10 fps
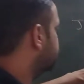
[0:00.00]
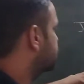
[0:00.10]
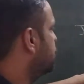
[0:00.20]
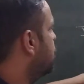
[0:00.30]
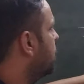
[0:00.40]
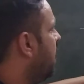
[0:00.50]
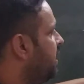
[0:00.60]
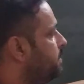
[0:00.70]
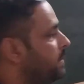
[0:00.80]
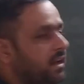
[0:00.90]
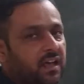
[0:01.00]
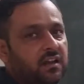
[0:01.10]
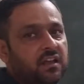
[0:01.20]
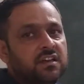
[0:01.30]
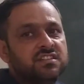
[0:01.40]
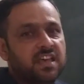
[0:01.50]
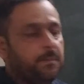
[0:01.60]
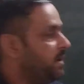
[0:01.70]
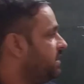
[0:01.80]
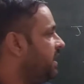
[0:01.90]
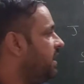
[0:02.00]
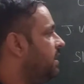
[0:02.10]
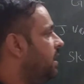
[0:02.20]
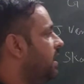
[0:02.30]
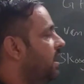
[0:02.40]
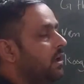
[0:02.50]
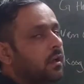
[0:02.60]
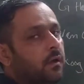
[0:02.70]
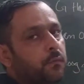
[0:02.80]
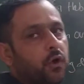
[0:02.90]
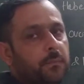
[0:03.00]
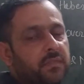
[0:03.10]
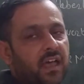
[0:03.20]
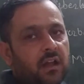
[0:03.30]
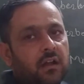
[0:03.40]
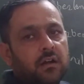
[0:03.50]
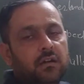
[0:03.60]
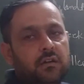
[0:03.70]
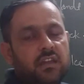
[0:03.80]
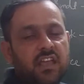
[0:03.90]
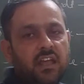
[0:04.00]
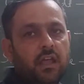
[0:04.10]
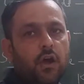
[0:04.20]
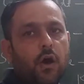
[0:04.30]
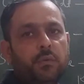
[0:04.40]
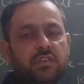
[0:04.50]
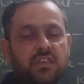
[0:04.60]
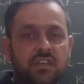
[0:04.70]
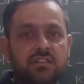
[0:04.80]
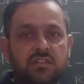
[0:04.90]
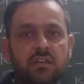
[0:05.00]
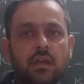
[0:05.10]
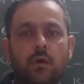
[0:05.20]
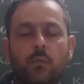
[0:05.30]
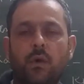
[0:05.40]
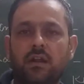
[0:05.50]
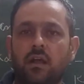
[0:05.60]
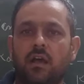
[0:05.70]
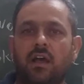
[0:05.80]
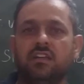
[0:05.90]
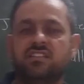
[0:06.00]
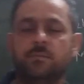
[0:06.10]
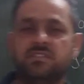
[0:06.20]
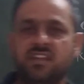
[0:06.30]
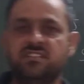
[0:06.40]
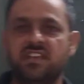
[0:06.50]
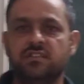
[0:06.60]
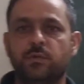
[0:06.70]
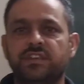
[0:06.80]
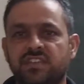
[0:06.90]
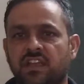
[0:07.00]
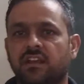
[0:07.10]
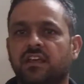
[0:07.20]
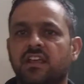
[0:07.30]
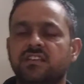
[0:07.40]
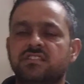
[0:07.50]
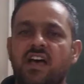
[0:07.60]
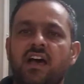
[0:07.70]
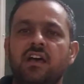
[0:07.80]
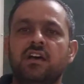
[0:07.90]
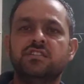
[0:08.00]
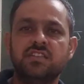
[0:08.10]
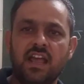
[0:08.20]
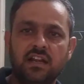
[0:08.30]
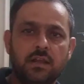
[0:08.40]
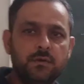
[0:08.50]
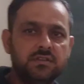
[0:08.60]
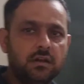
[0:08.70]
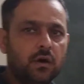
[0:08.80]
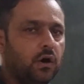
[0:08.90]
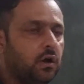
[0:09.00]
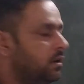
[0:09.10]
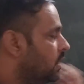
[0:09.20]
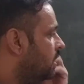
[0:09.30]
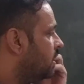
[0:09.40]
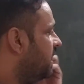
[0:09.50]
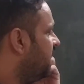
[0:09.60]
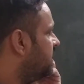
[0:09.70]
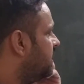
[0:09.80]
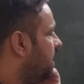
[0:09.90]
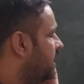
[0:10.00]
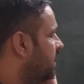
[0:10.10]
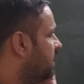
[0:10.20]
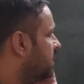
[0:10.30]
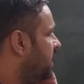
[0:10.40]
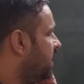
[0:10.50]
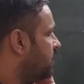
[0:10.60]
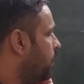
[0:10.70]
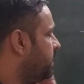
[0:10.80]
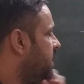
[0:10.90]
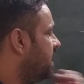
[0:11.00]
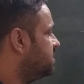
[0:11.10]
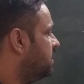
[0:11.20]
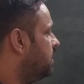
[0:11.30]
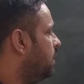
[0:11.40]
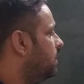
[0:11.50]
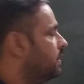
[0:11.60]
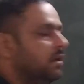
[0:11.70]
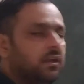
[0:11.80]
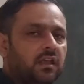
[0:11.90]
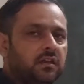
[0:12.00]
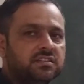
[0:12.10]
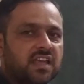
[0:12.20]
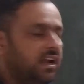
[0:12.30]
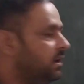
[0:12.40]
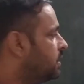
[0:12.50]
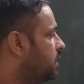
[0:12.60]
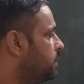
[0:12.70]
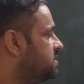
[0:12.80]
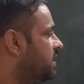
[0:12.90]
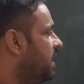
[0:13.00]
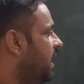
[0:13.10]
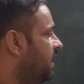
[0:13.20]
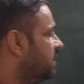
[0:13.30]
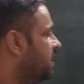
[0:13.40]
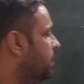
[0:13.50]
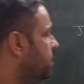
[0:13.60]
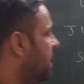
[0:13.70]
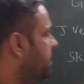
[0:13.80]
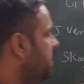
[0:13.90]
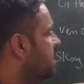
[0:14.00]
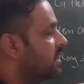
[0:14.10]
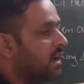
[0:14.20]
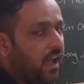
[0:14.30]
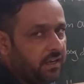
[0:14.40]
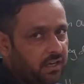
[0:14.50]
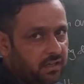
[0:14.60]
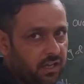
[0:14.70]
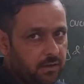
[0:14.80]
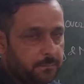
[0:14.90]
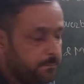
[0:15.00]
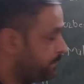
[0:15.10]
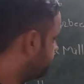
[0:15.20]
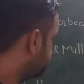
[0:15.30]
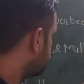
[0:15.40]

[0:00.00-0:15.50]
Skoog and Miller separated from the DNA of yeast one substances which increase the cell division or rate of reaction in cell division and give name kinetin.